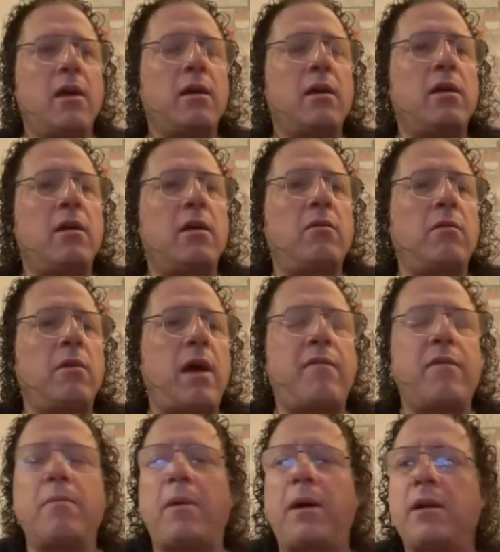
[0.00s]
You know,
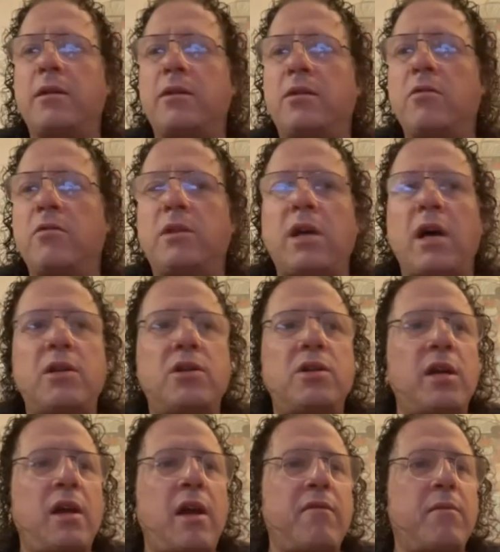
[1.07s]
everybody's too
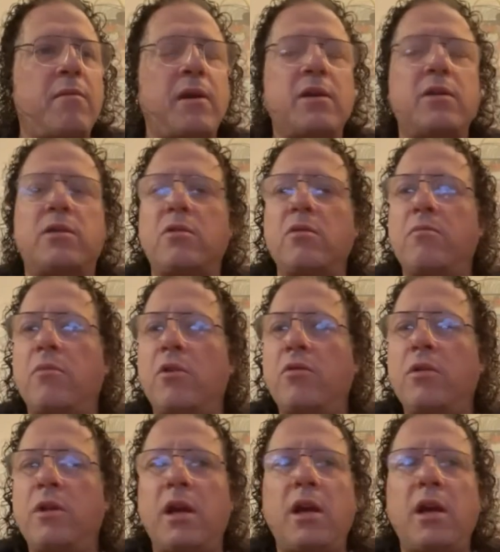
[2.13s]
touchy. Everybody's too
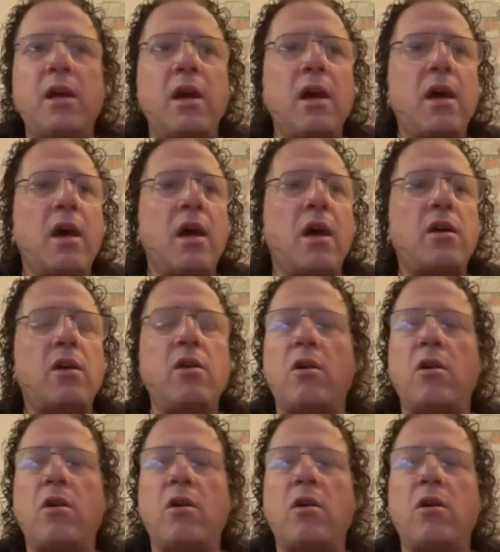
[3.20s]
moody. You